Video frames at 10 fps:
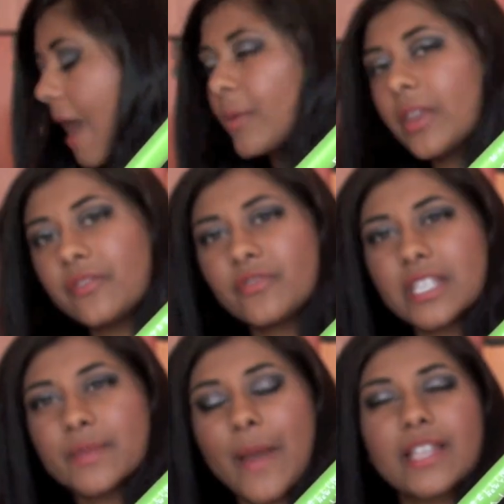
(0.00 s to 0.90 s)
I believe
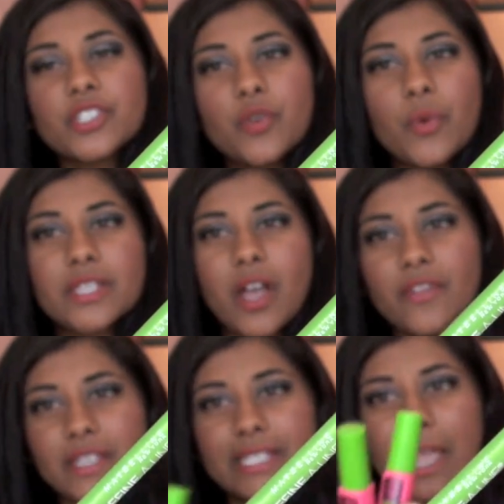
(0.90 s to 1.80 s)
this pencil was
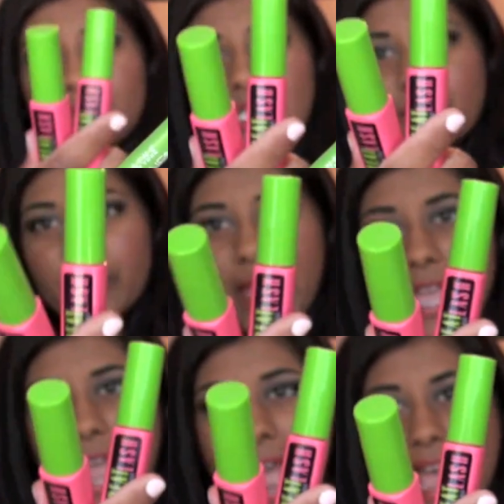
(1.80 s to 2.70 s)
on the same
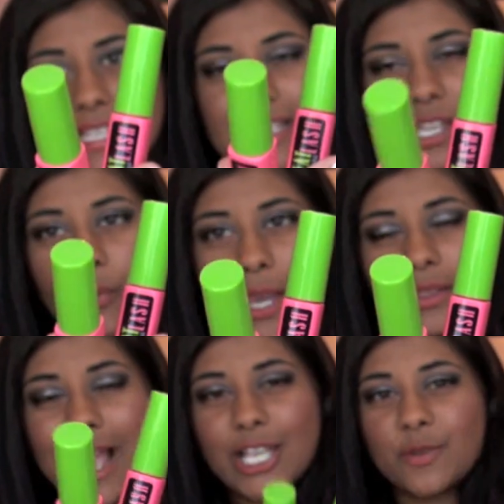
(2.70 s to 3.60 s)
display as the
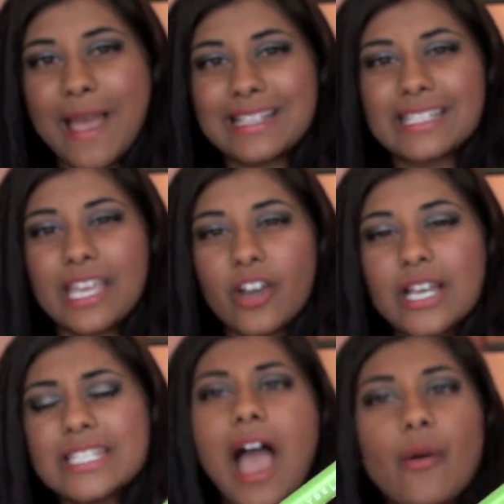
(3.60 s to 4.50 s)
Great Lash mascaras.